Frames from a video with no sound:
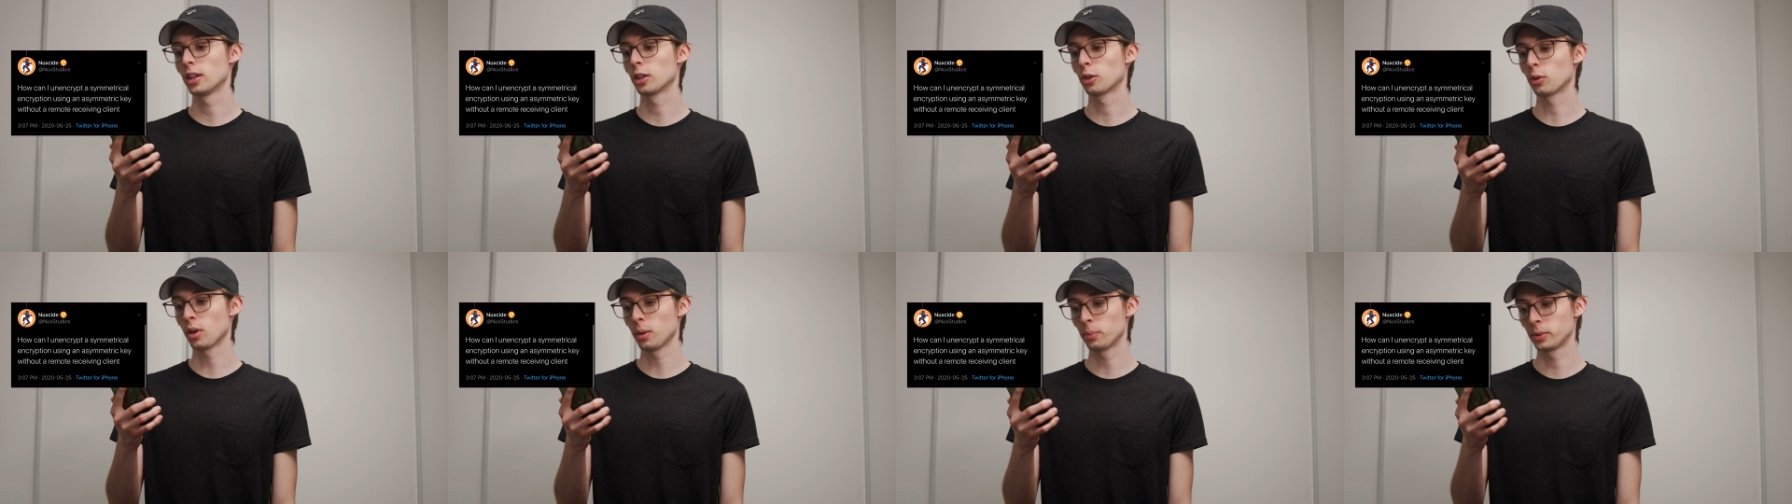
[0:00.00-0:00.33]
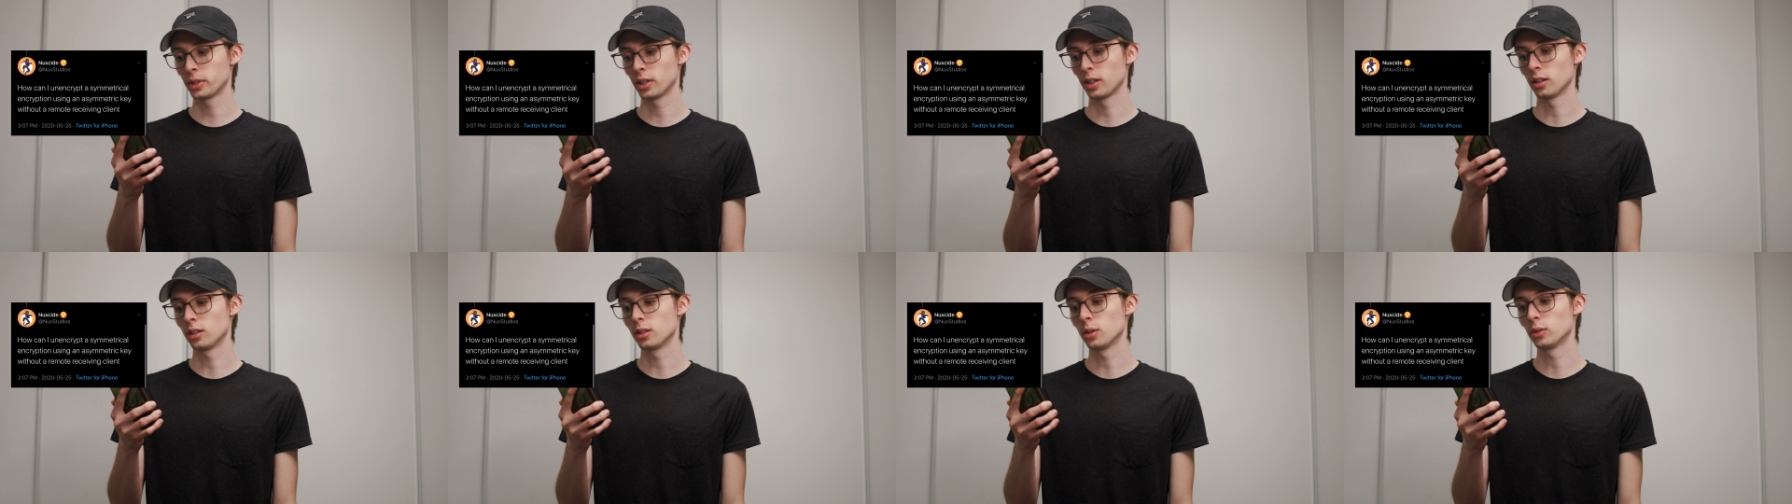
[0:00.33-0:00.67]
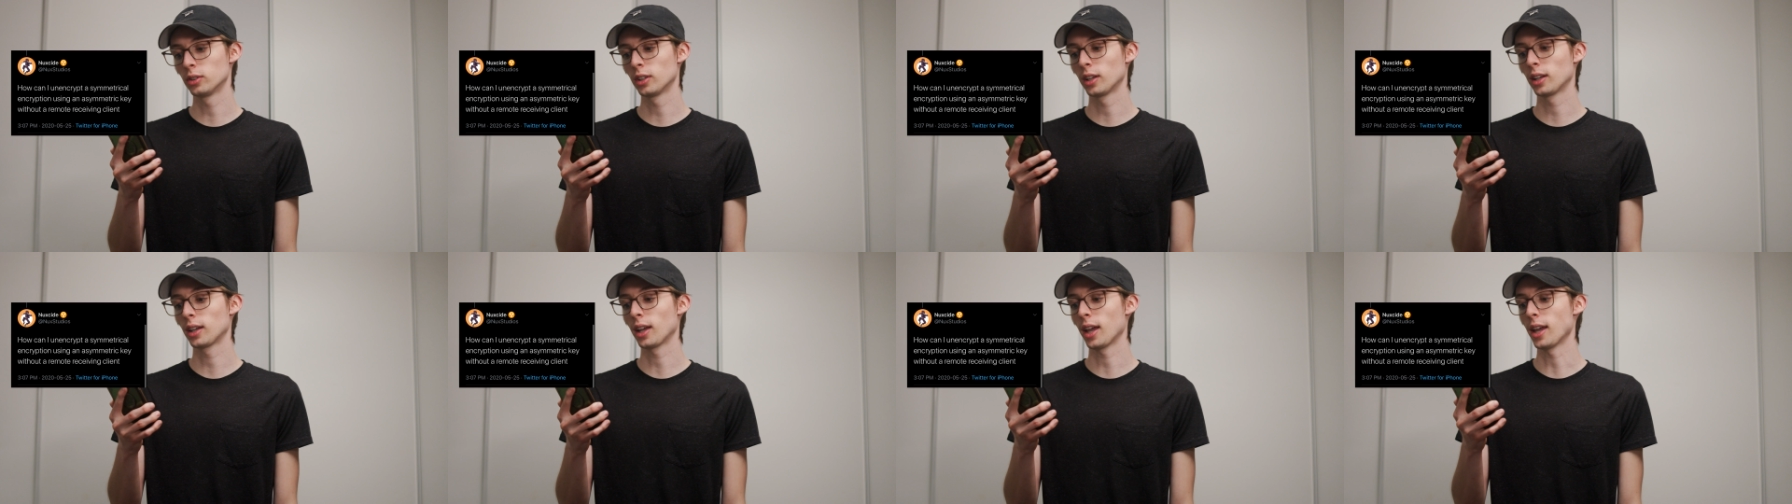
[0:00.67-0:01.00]
encryption
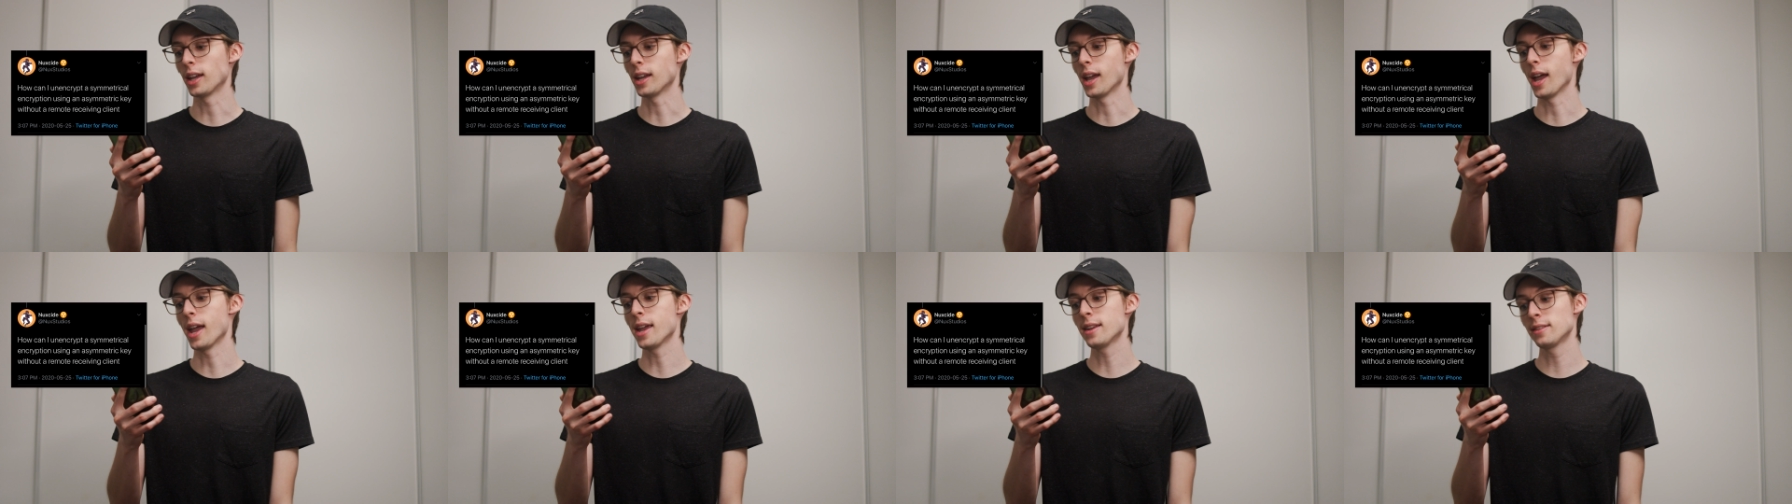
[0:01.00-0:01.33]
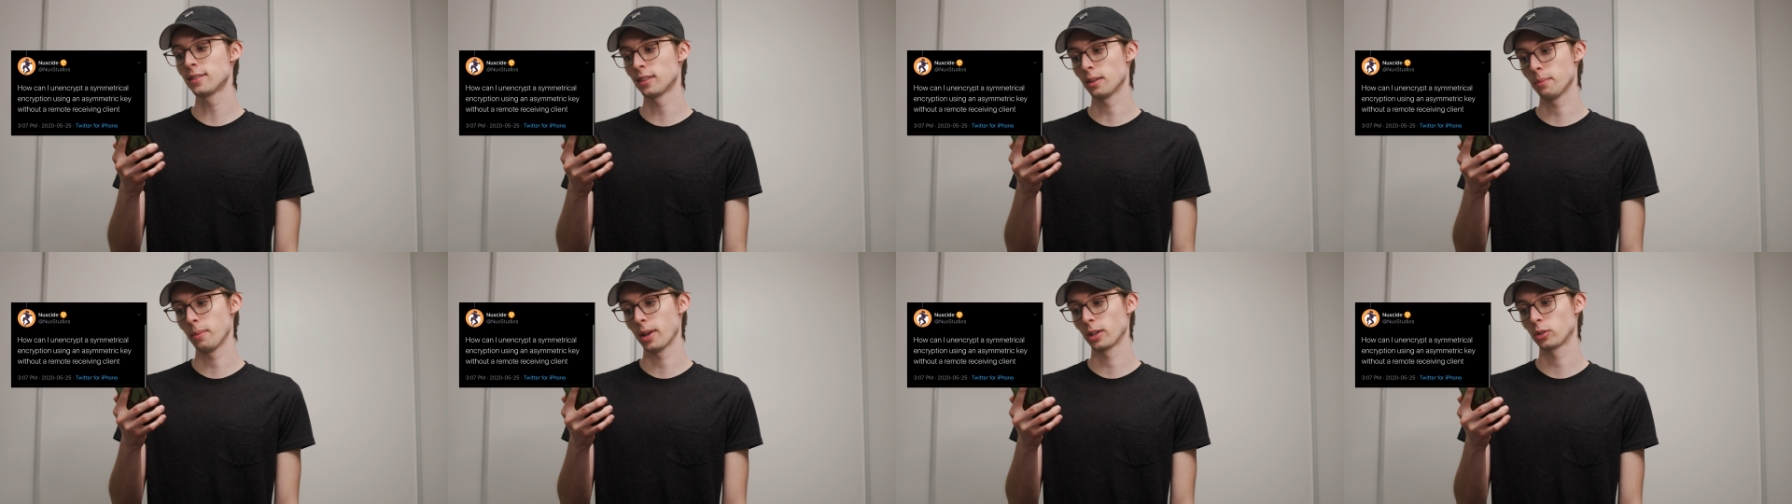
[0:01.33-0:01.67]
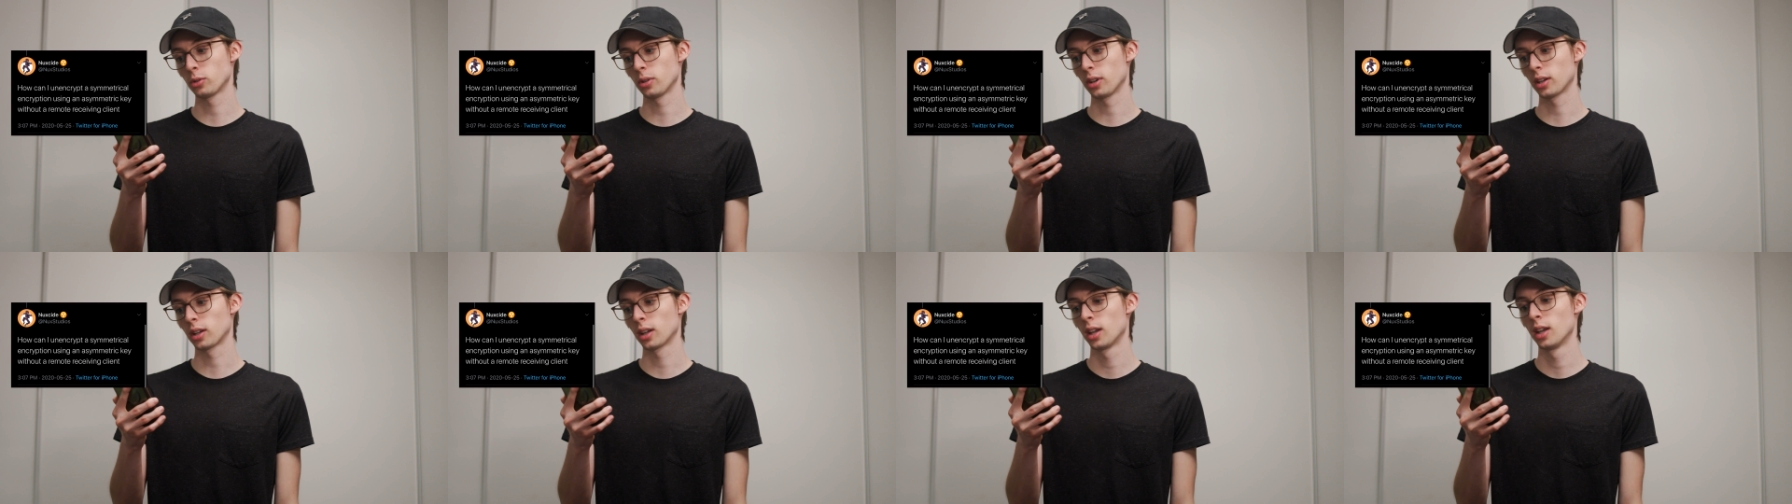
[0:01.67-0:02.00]
using an
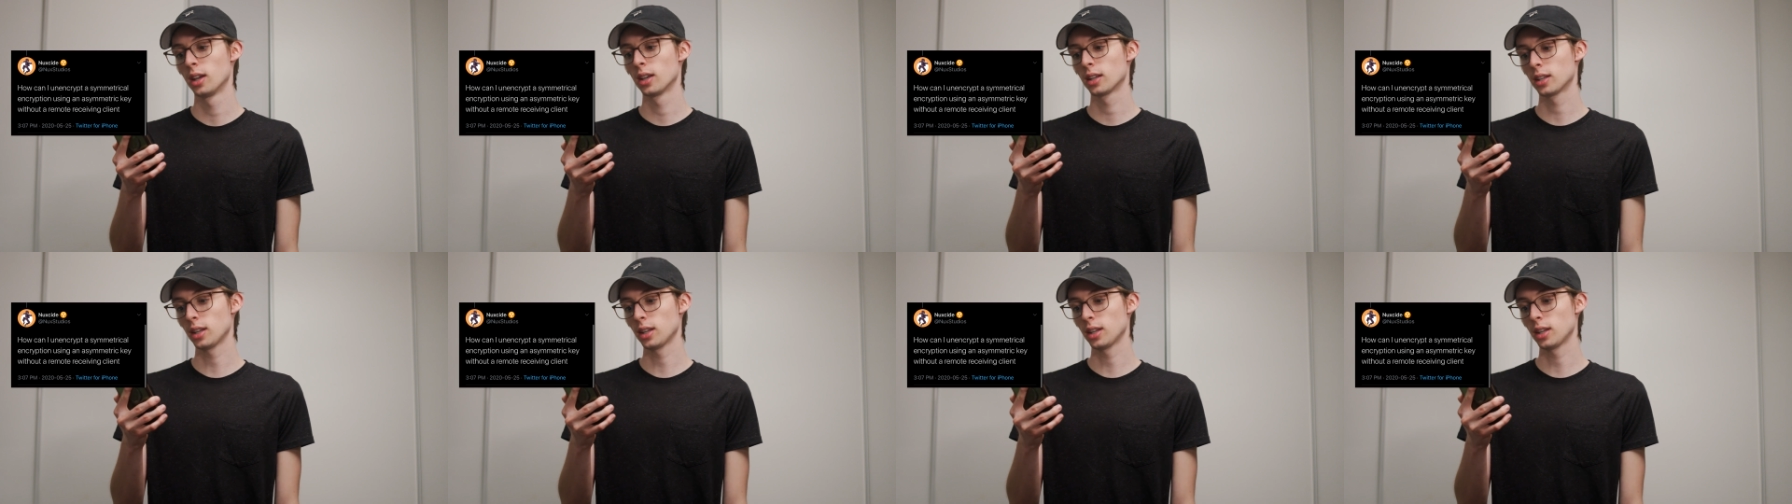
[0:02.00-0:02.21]
asymmetric